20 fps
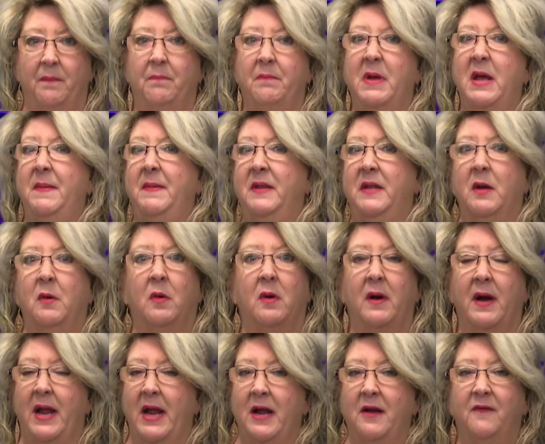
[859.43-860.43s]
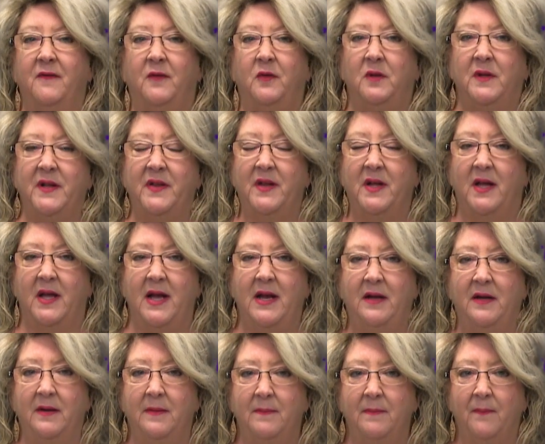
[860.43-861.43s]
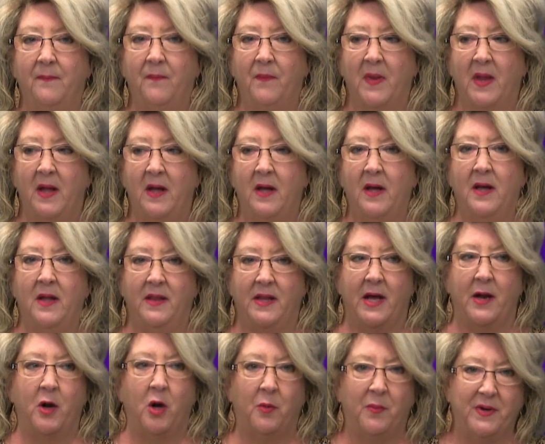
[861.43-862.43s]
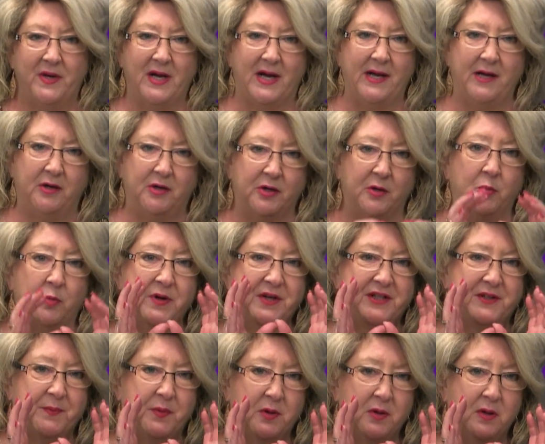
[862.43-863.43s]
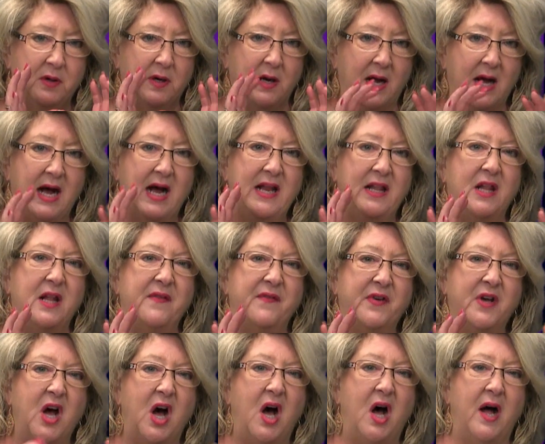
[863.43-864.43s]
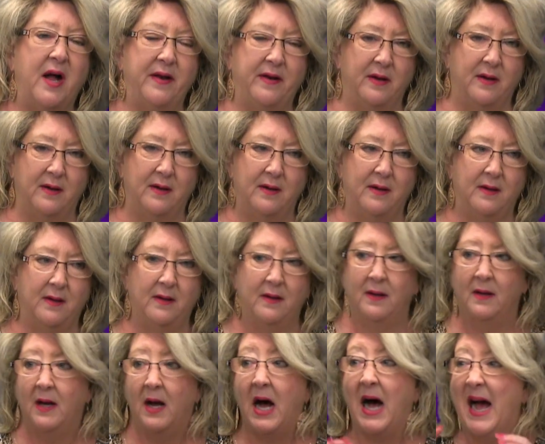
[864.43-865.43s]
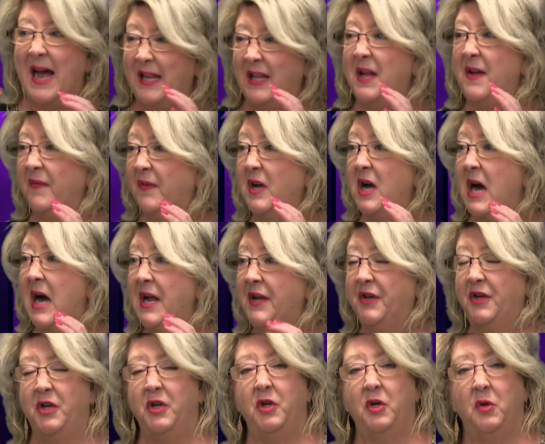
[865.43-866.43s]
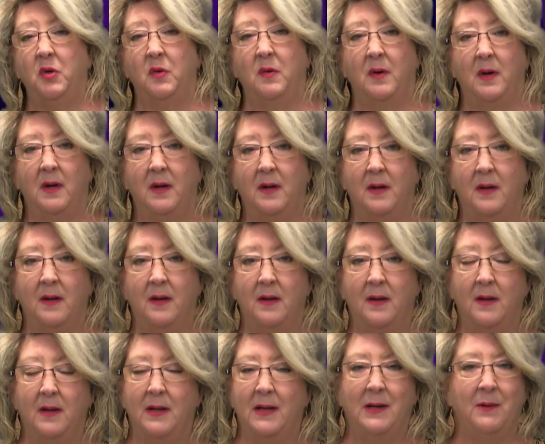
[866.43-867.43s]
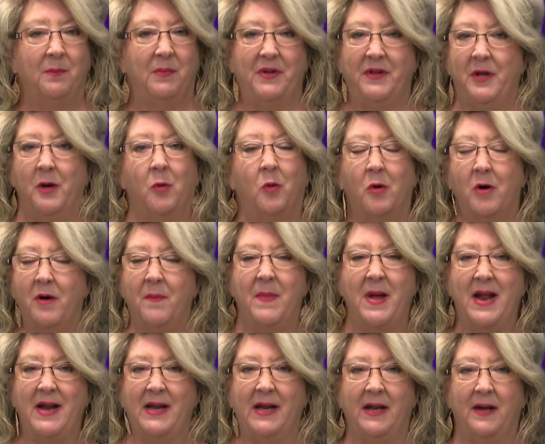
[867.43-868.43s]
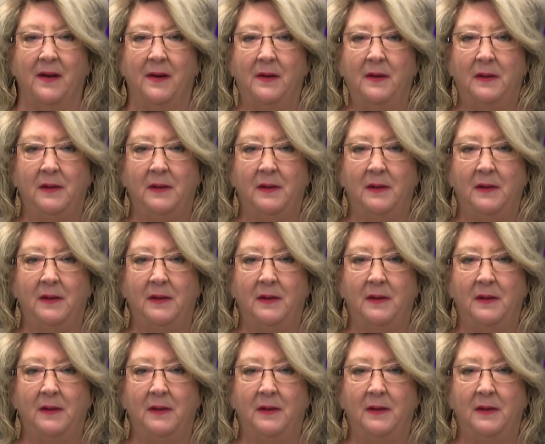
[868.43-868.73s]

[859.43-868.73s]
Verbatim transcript: Maybe there were a handful in the kingdom, that Obadiah could whisper, I love God. I love God too. But there weren't many.